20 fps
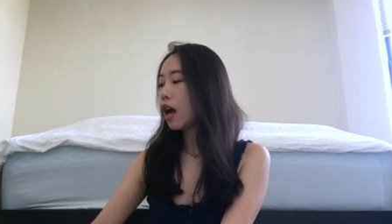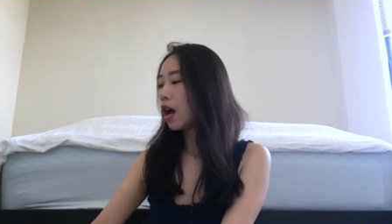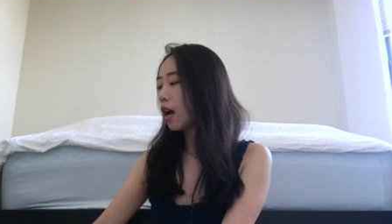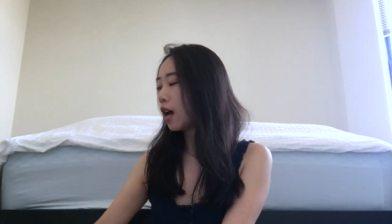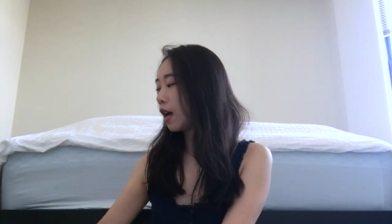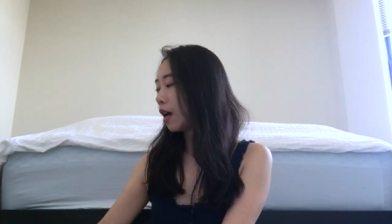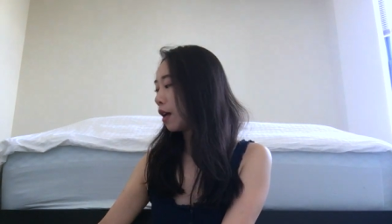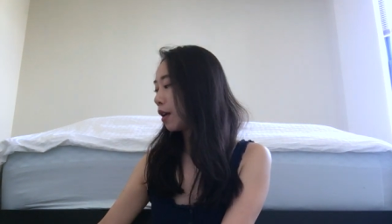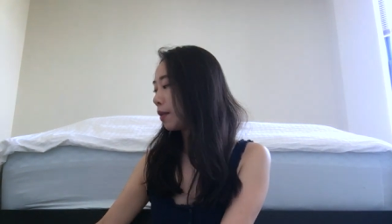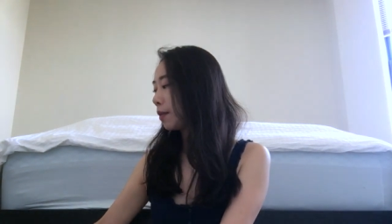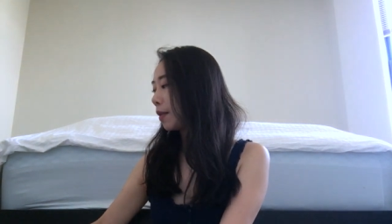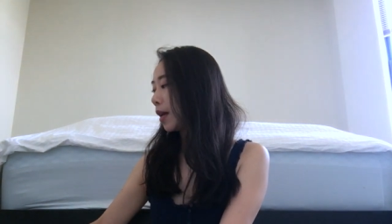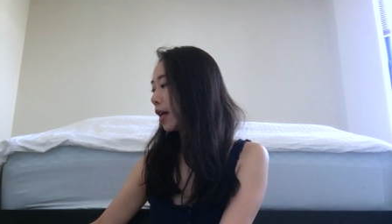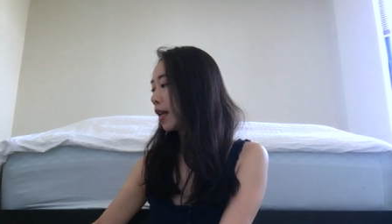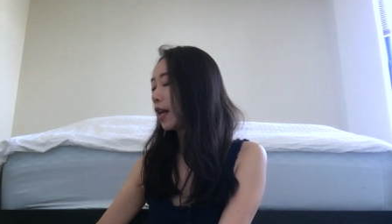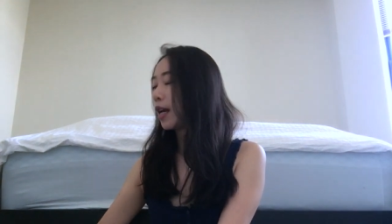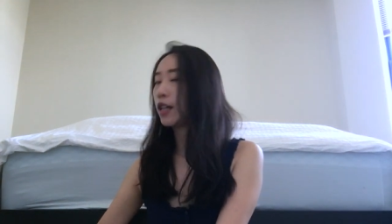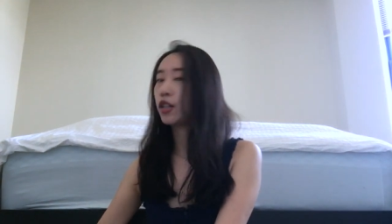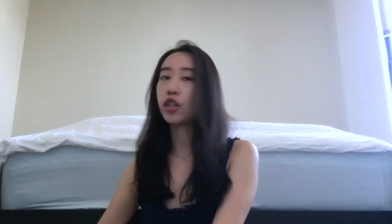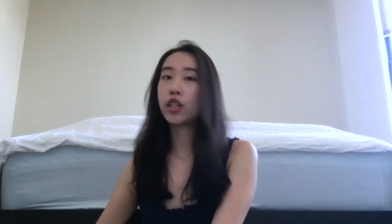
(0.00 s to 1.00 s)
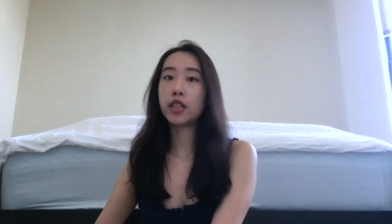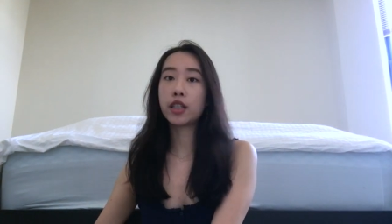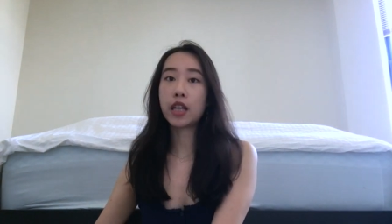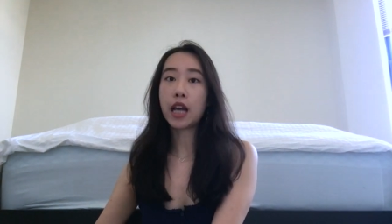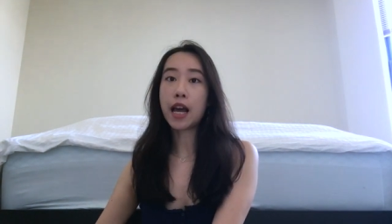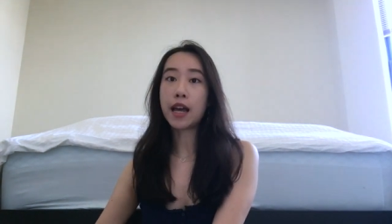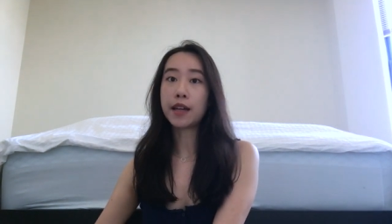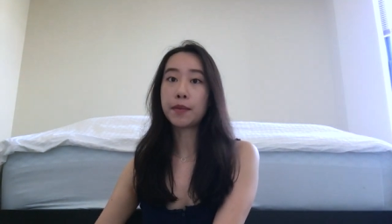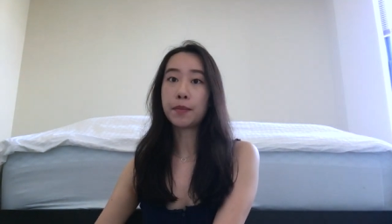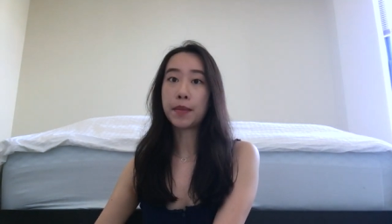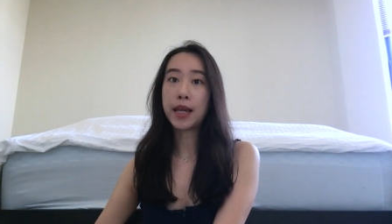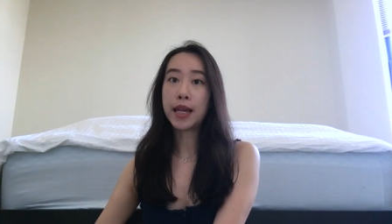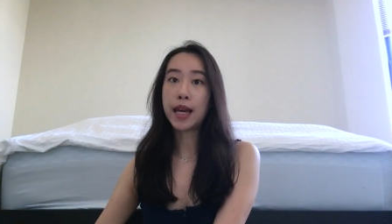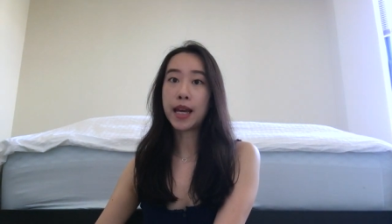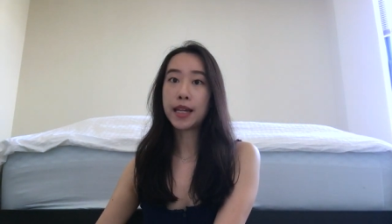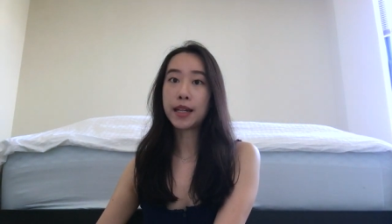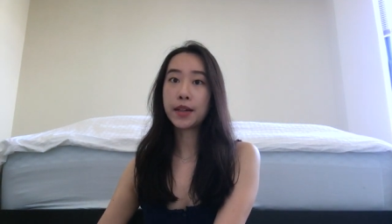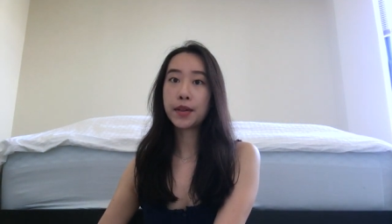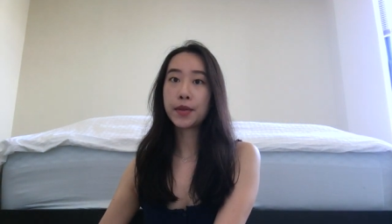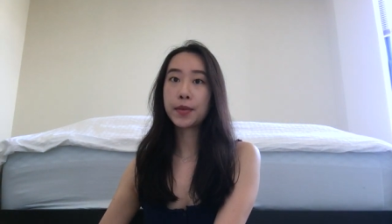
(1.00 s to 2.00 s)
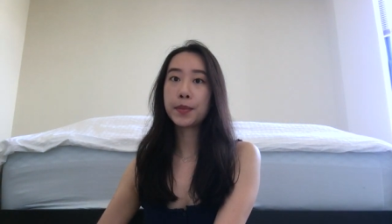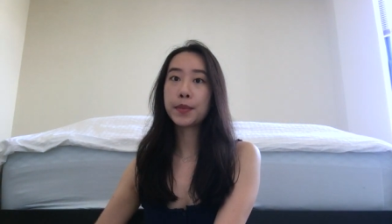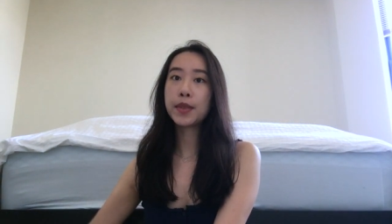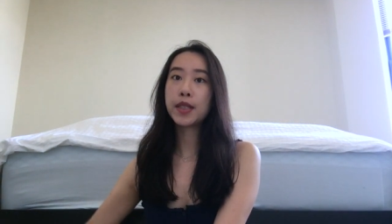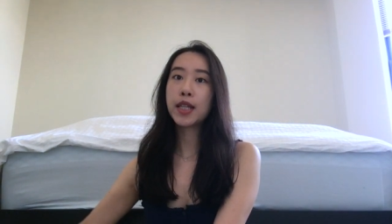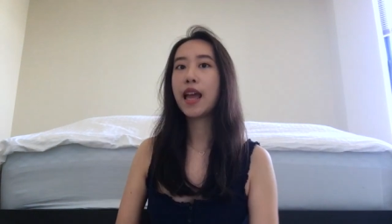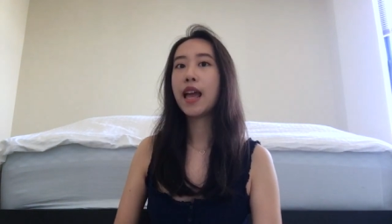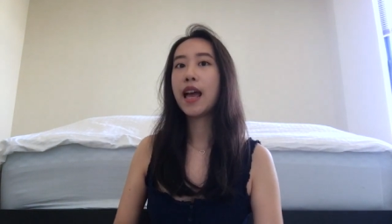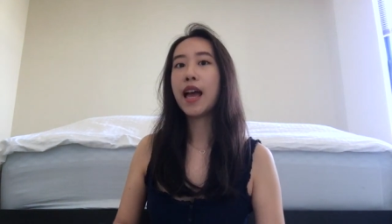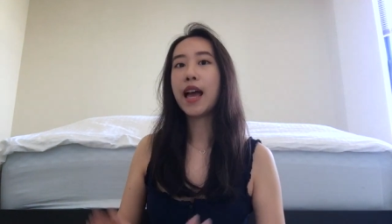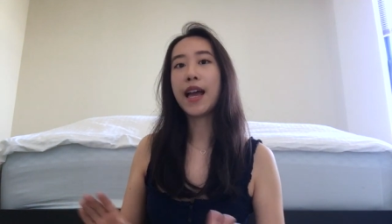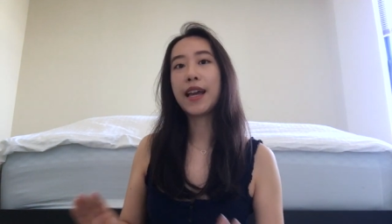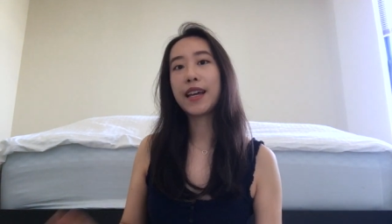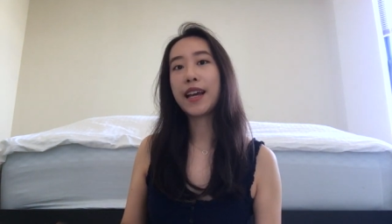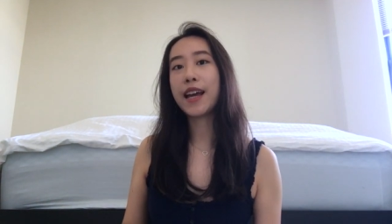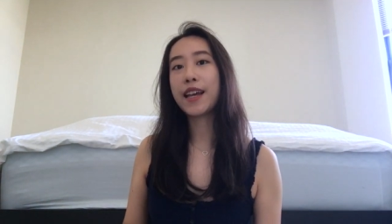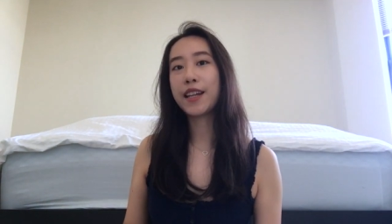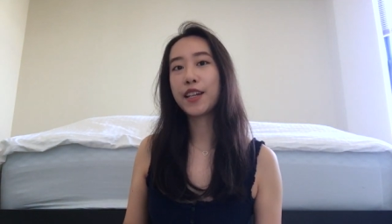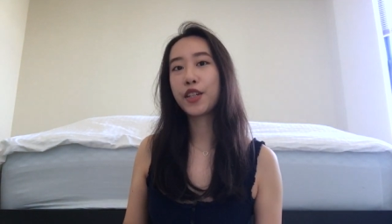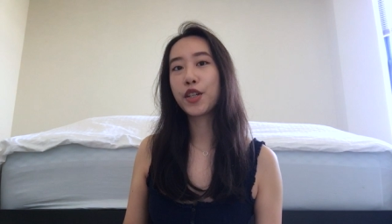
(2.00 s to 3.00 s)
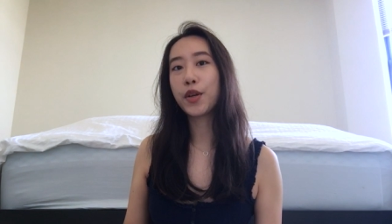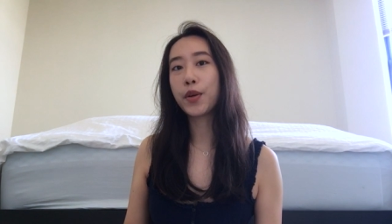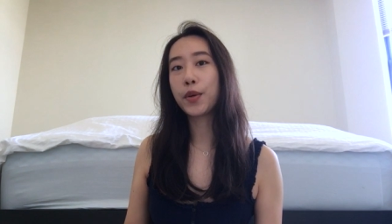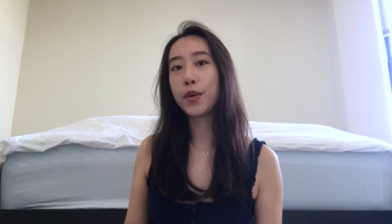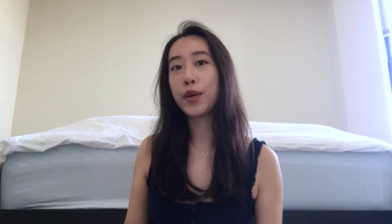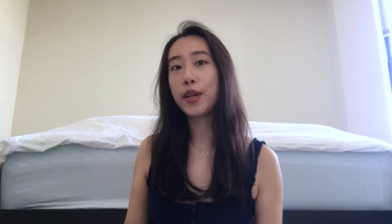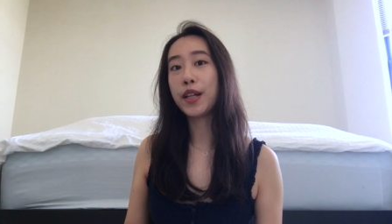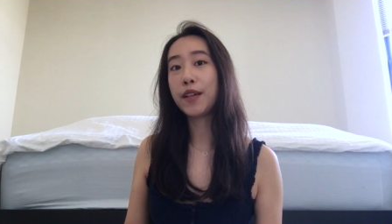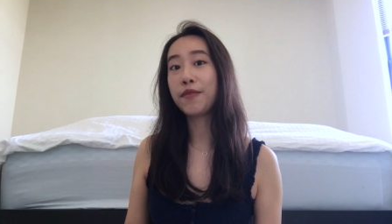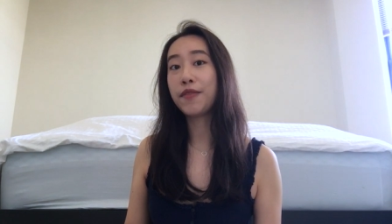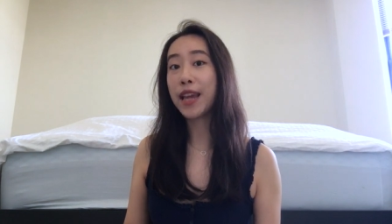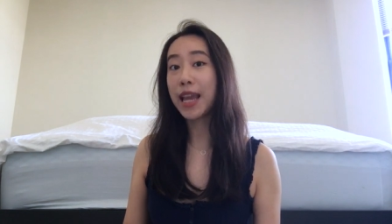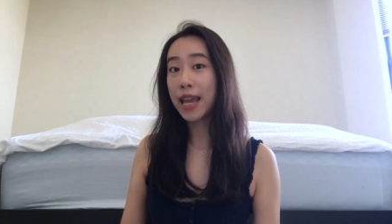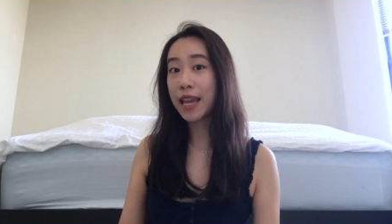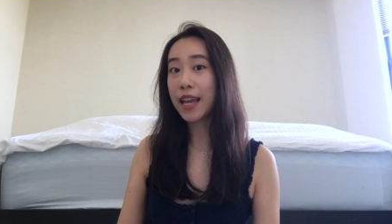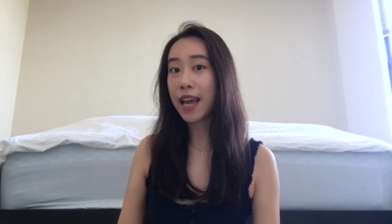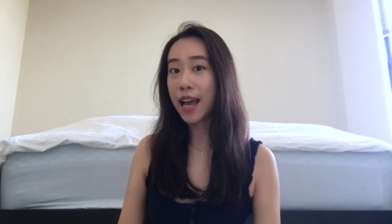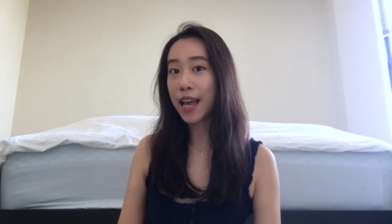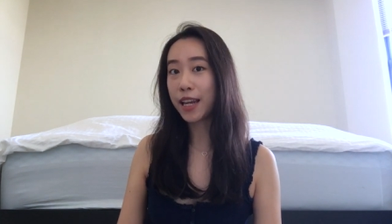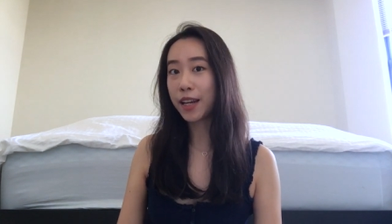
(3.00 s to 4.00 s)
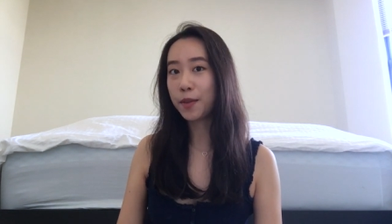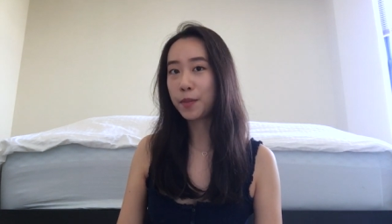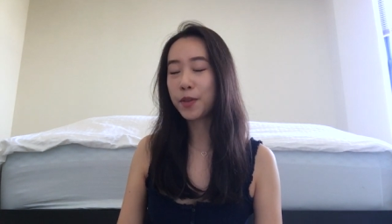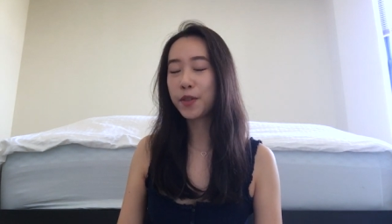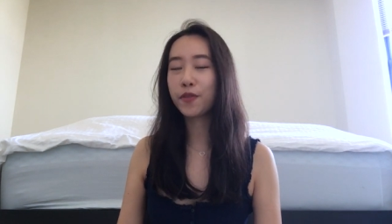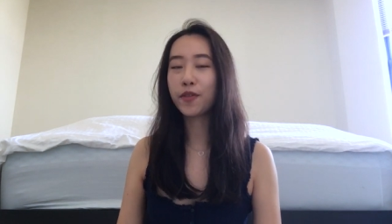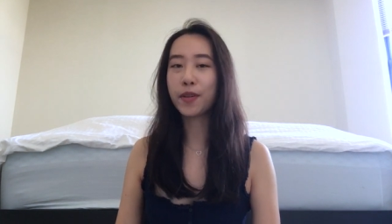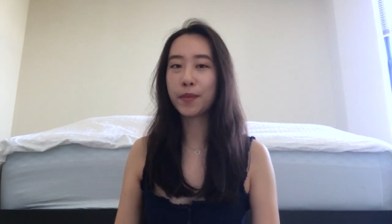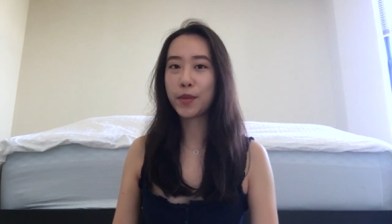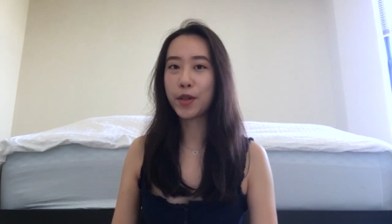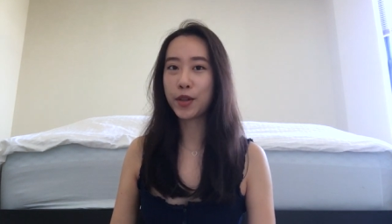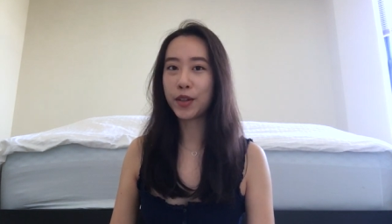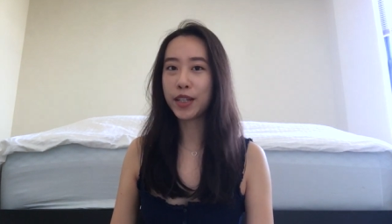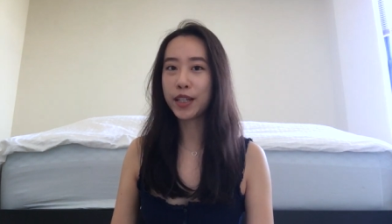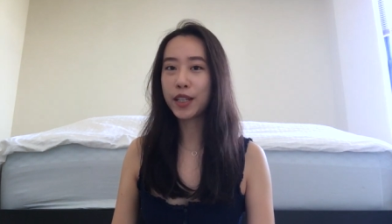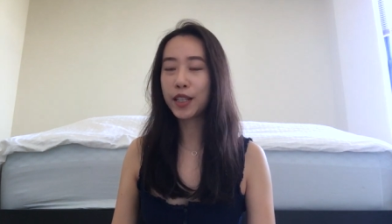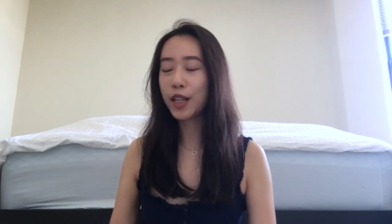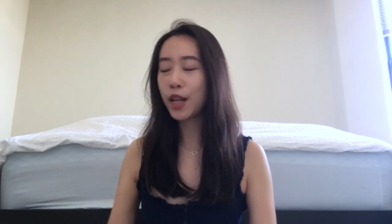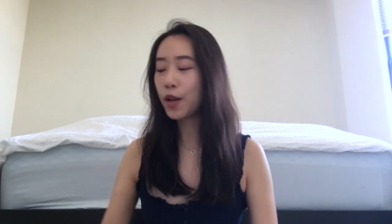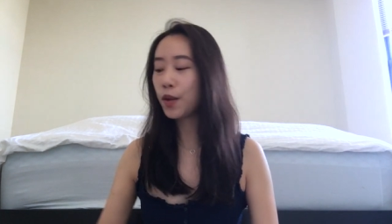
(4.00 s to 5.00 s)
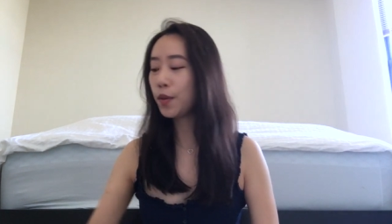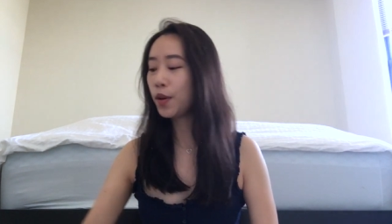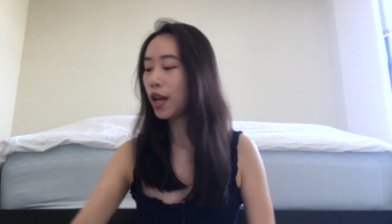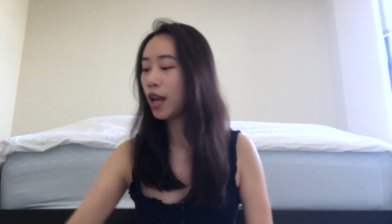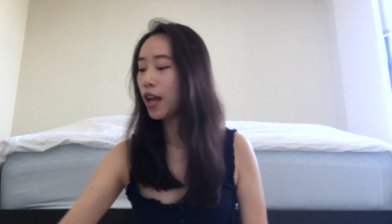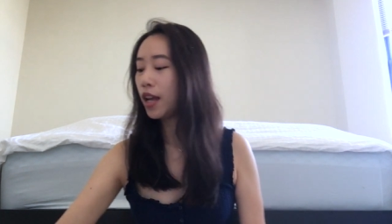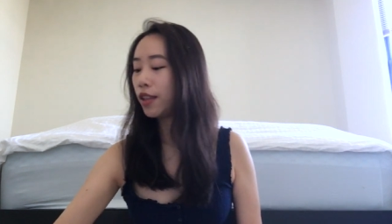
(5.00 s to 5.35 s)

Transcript: and I just got my items. I got a total of 8 items from Uniqlo.